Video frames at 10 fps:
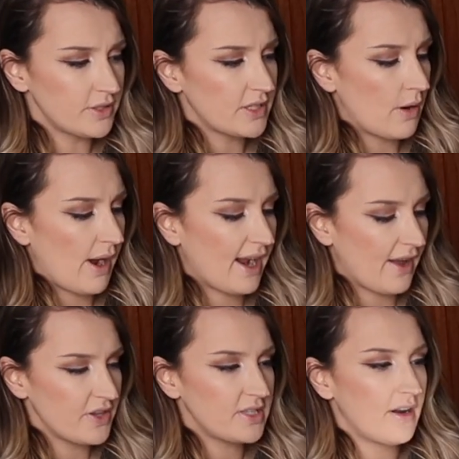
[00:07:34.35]
So I
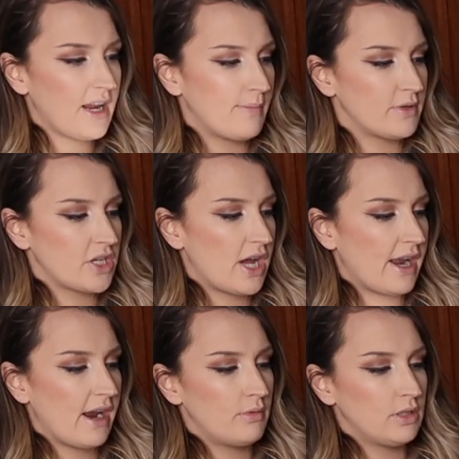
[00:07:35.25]
got this on
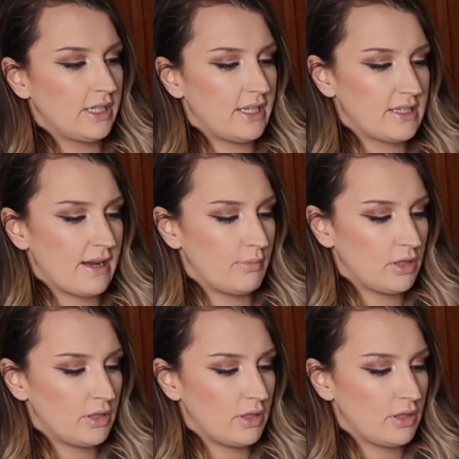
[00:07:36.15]
Amazon. I will link it down